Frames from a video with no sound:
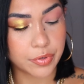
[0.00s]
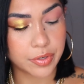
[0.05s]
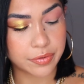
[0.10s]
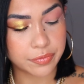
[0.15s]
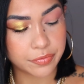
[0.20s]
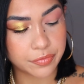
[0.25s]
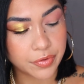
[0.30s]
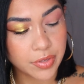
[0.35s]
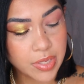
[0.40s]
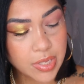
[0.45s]

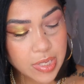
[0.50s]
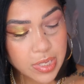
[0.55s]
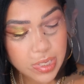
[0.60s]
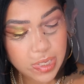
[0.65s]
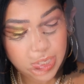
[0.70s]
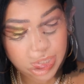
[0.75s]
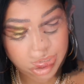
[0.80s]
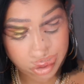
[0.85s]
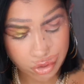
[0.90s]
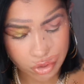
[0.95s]
Ref. Let
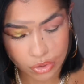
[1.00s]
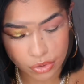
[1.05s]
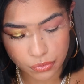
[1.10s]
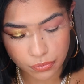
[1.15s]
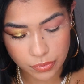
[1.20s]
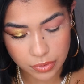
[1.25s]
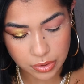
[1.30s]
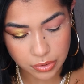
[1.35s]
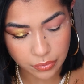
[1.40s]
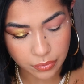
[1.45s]
me just show
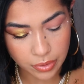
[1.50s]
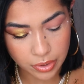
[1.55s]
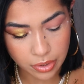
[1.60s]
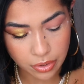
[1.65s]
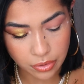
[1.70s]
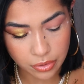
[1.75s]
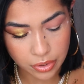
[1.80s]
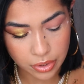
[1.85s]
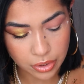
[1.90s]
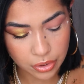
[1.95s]
you really quick
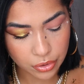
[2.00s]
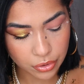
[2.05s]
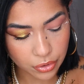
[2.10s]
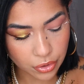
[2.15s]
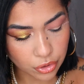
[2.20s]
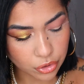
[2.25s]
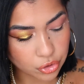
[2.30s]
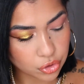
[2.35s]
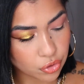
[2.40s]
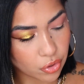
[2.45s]
how they
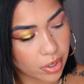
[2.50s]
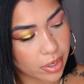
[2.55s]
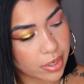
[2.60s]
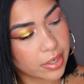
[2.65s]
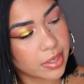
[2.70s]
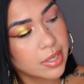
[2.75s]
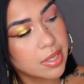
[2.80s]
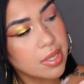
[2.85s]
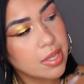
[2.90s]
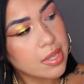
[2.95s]
look
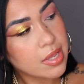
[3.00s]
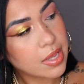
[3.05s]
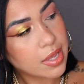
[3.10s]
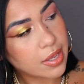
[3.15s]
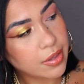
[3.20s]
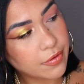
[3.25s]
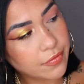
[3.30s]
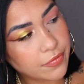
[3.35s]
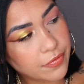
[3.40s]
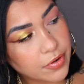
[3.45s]
dry.
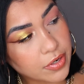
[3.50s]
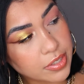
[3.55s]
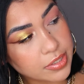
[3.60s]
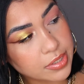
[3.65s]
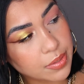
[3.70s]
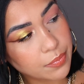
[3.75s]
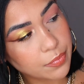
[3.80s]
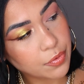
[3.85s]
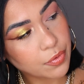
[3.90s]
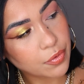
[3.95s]
And
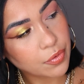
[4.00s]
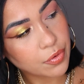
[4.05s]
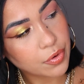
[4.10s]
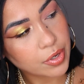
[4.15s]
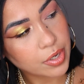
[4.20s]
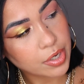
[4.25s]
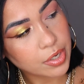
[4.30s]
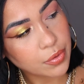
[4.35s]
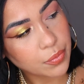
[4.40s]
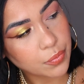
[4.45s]
first I'm
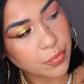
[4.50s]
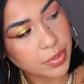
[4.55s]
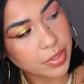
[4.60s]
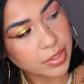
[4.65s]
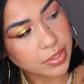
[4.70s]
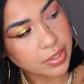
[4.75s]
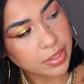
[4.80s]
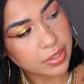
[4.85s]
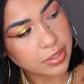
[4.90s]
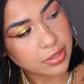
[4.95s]
going
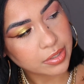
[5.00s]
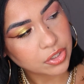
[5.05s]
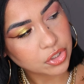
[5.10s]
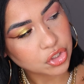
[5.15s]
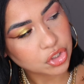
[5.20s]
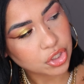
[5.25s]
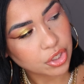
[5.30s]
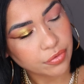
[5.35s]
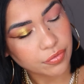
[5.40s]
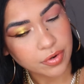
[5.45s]
with
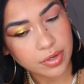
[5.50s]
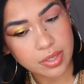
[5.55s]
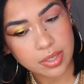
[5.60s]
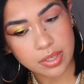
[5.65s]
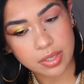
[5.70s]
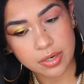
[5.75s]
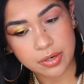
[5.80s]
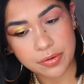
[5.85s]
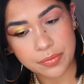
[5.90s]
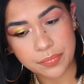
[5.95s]
this shade right
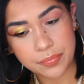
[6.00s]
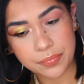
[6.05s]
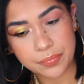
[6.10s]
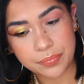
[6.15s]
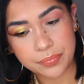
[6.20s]
here.